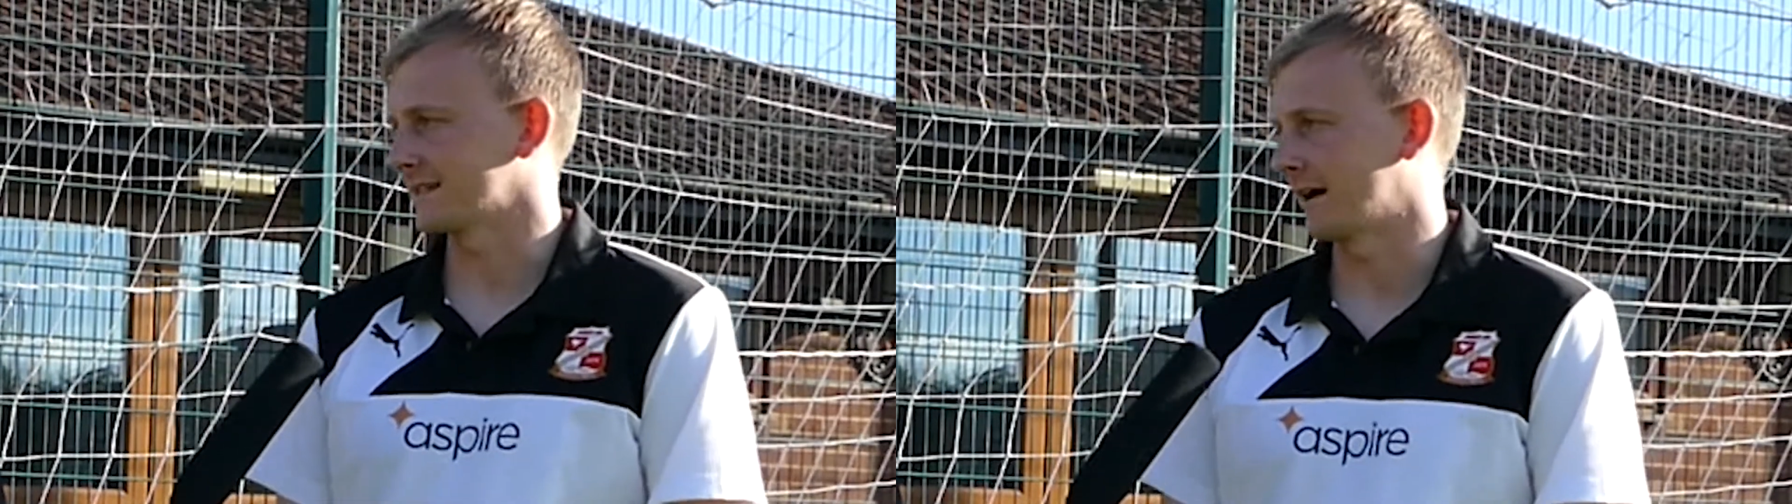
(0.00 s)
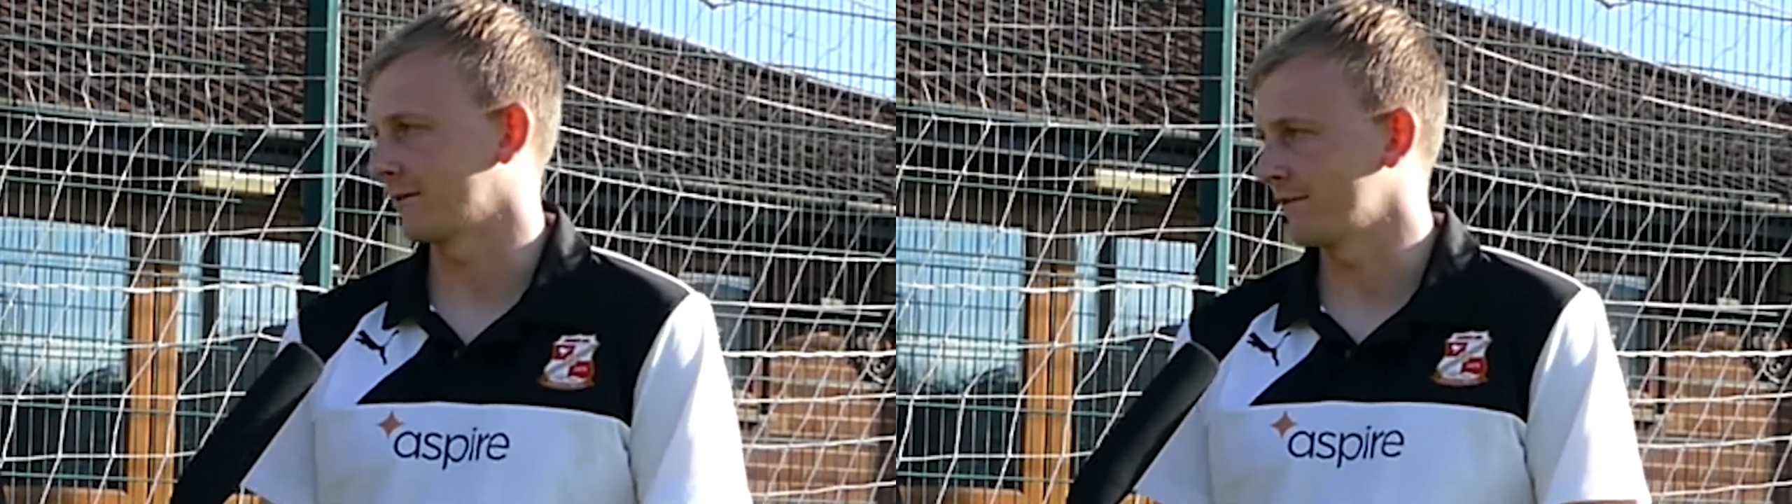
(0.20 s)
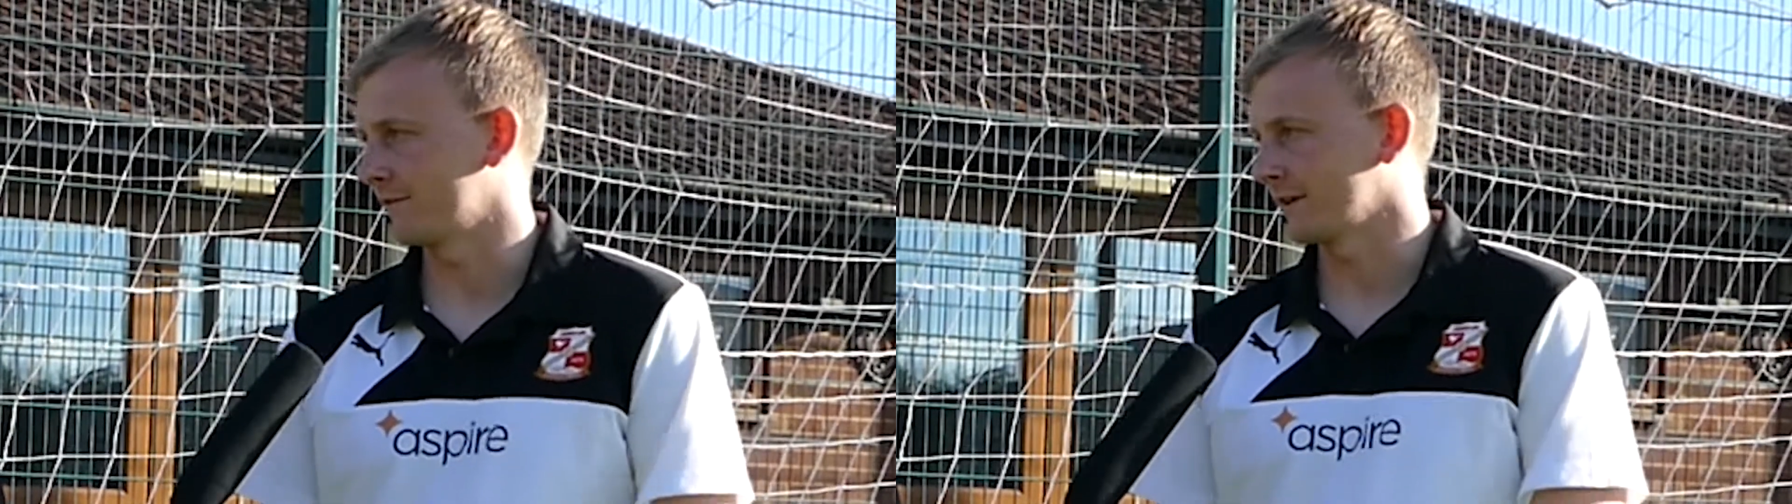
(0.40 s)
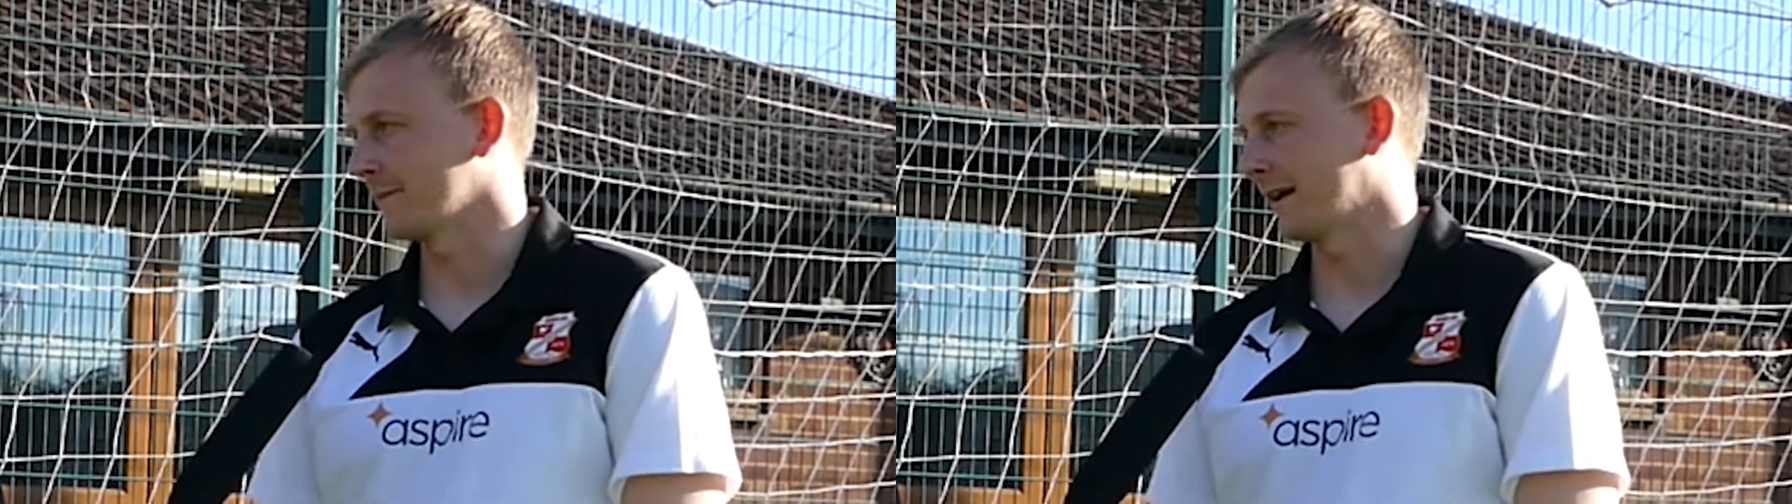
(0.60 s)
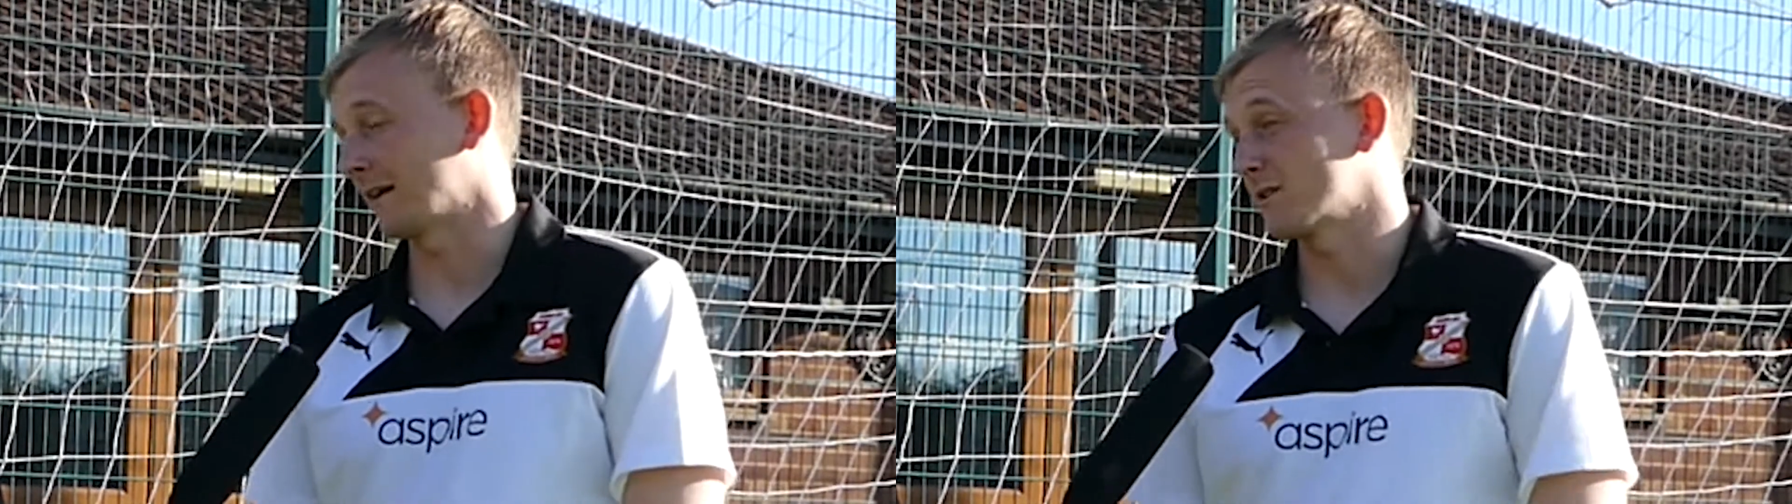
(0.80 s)
down and everything, come
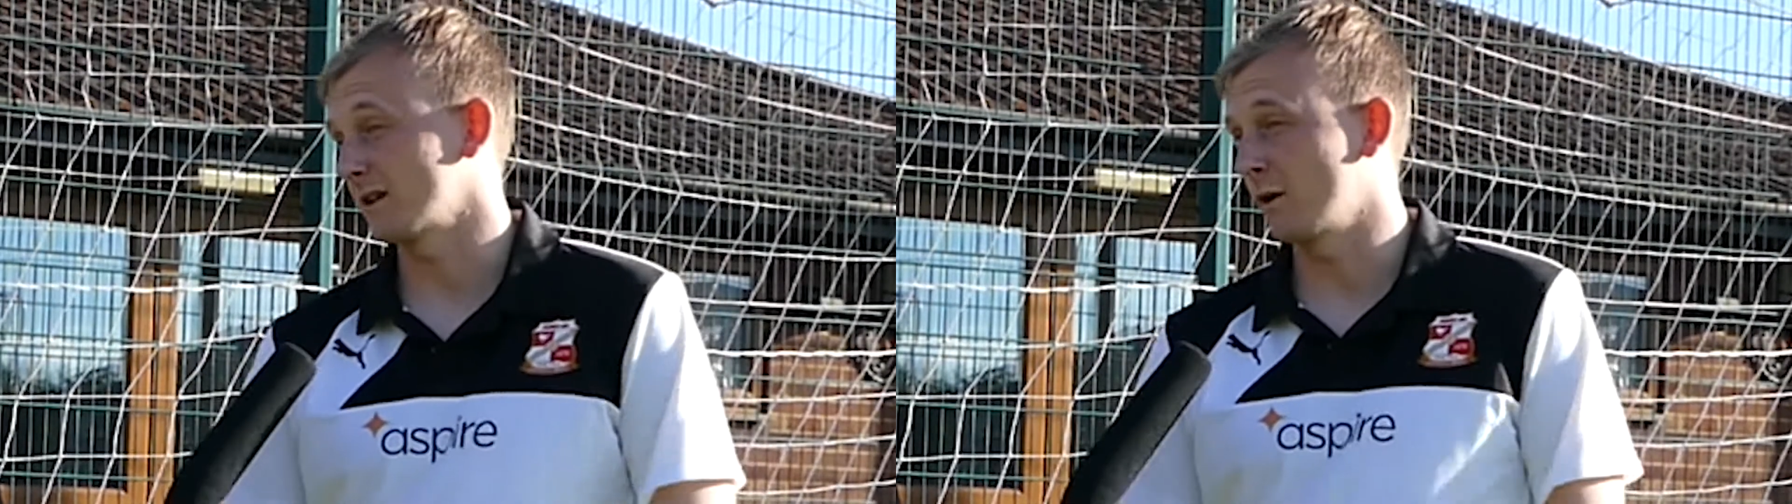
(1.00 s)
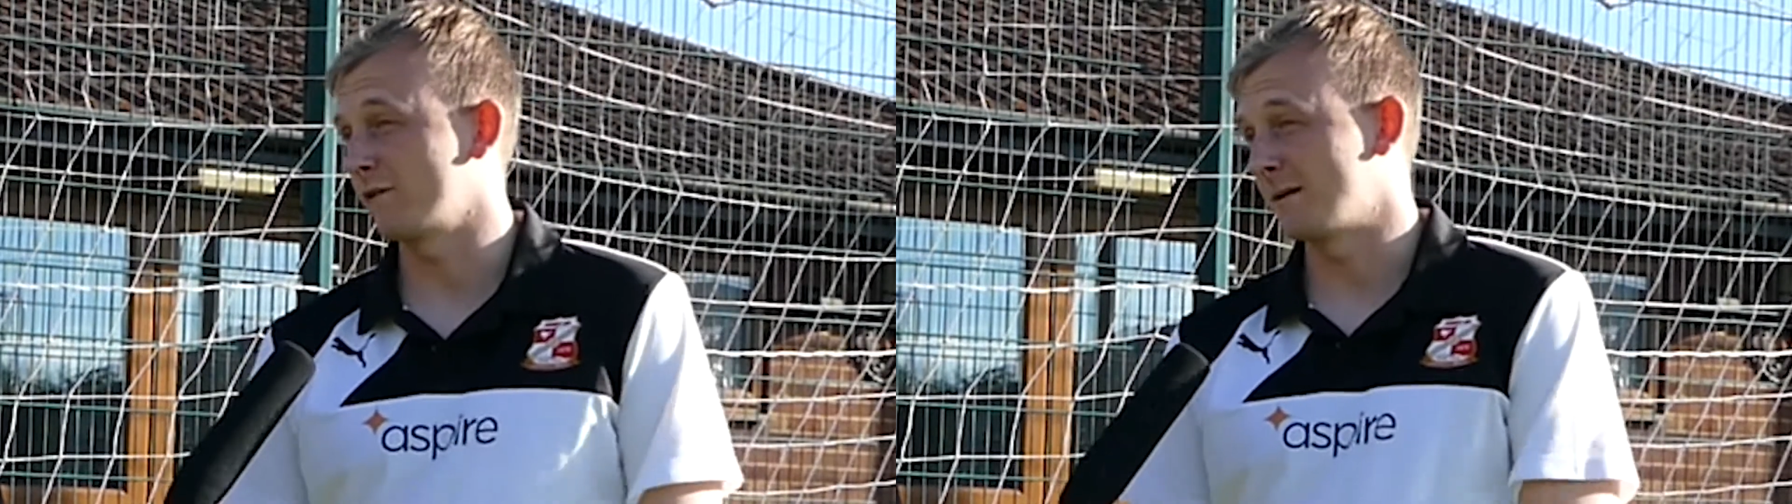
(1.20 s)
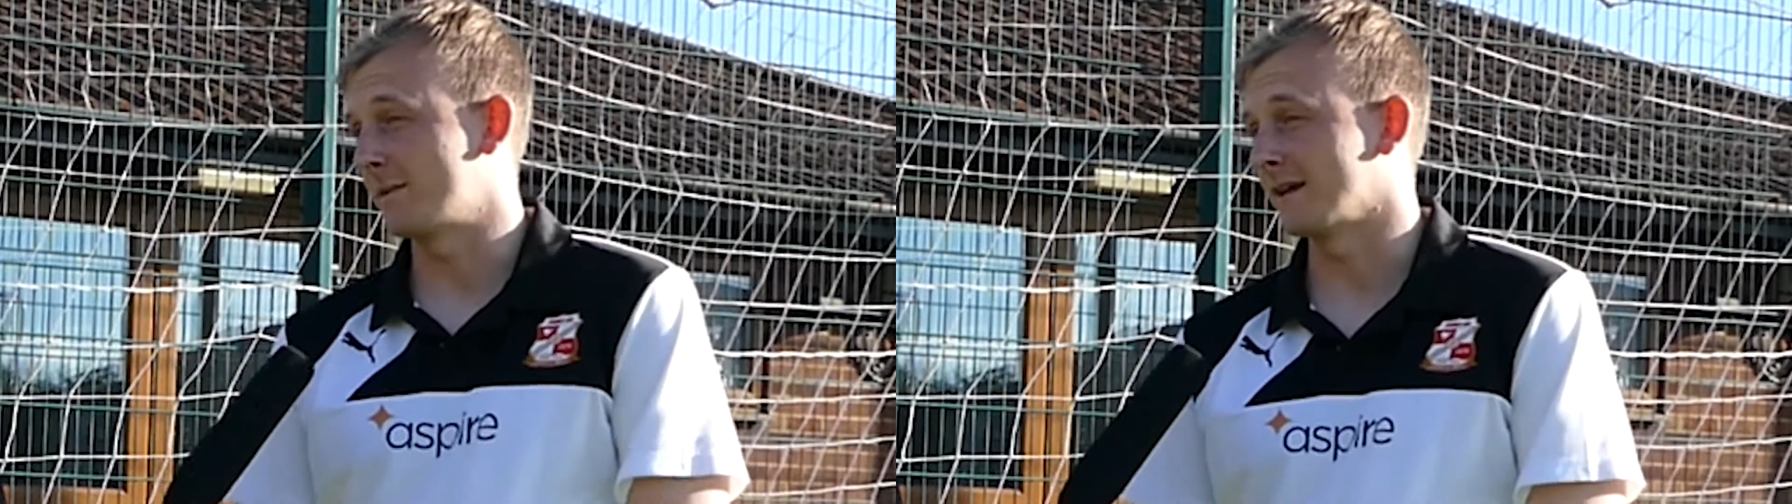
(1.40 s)
down and give us hopefully a